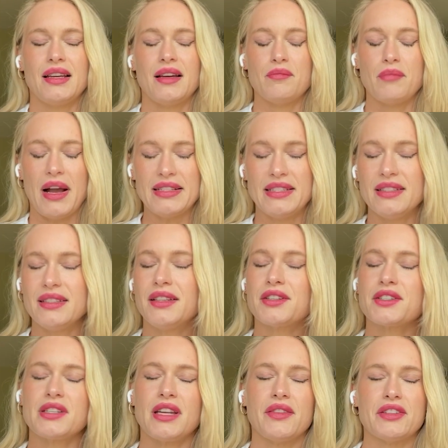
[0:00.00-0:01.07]
I didn't
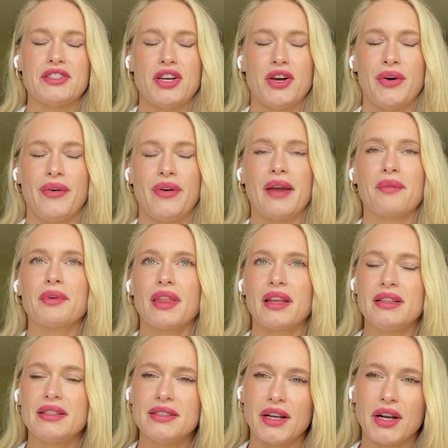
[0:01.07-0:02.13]
understand the tone. I really
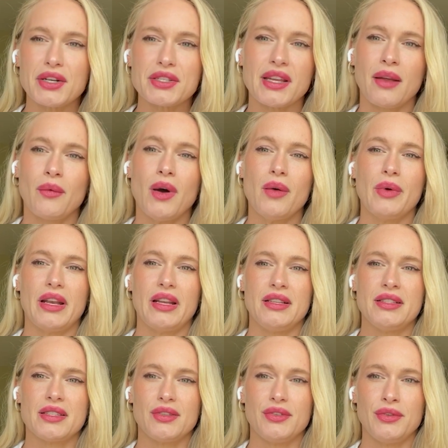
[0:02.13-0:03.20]
didn't understand what went
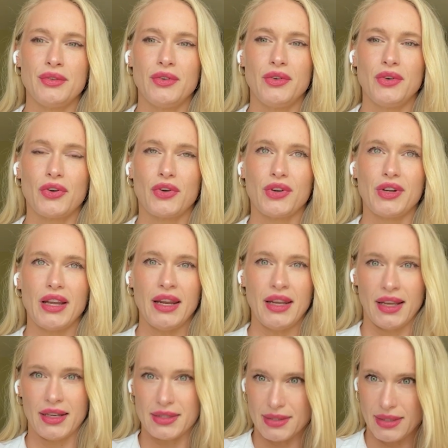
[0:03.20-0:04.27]
into
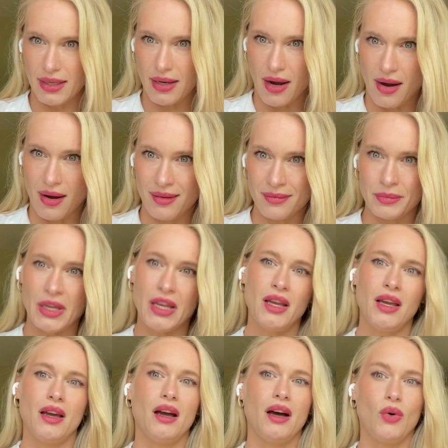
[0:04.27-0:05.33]
creating a sitcom
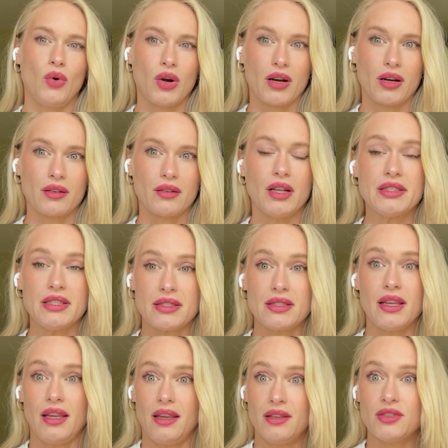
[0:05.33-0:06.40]
or a
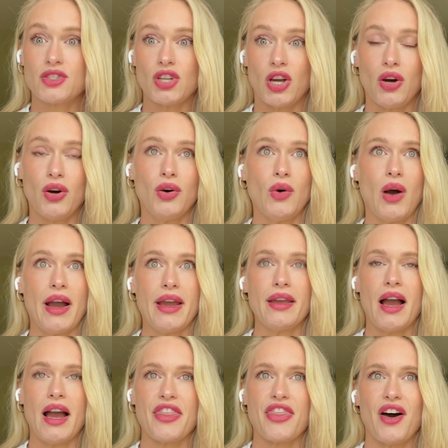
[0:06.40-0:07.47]
Disney show. I
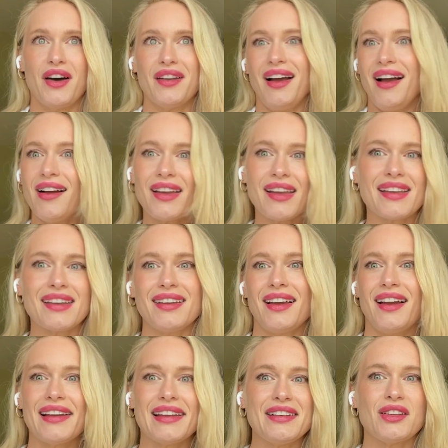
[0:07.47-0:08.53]
thought,
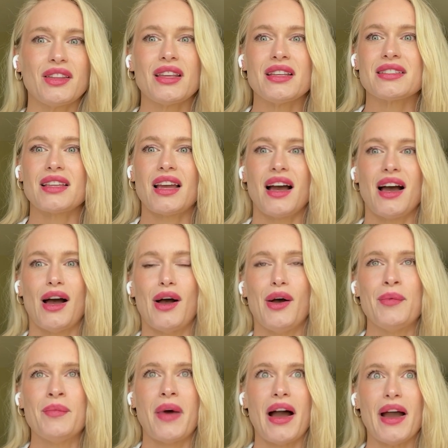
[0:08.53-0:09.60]
I can do this.
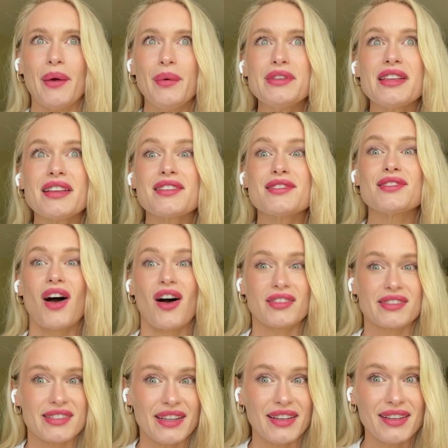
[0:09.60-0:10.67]
I was
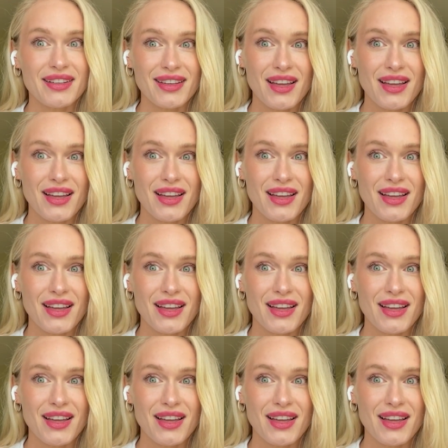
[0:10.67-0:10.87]
exhausted,